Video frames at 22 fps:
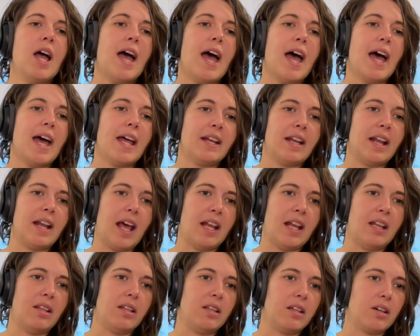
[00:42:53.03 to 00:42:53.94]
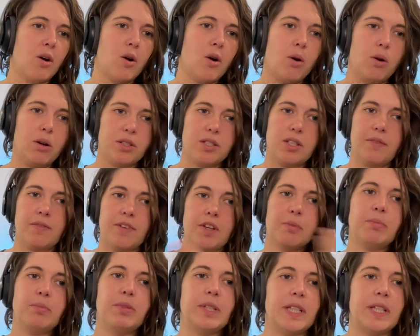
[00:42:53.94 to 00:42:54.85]
and and the courts have
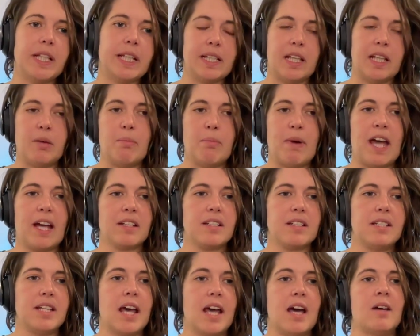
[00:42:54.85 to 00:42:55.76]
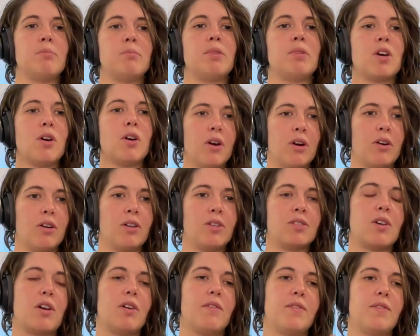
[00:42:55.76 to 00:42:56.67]
completely backed down
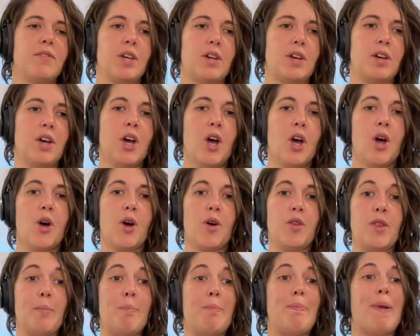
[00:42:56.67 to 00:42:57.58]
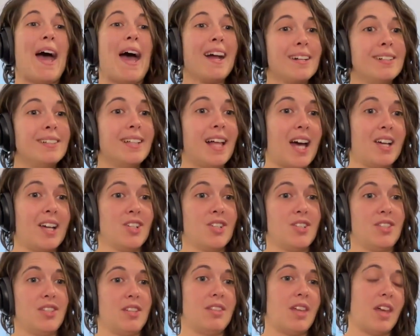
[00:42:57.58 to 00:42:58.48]
because of the the
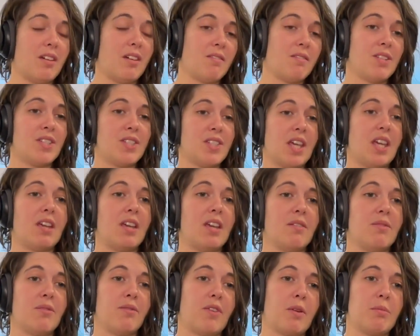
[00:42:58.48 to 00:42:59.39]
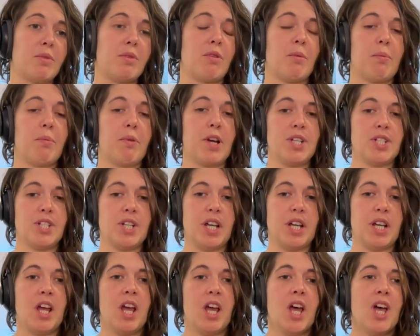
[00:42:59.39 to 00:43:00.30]
backlash that they received from the
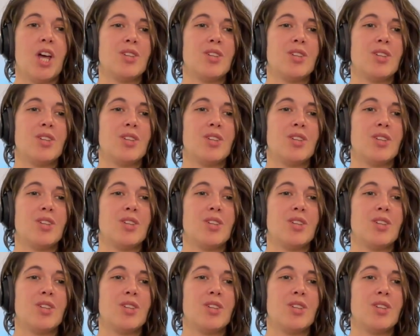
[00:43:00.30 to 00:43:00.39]
repression.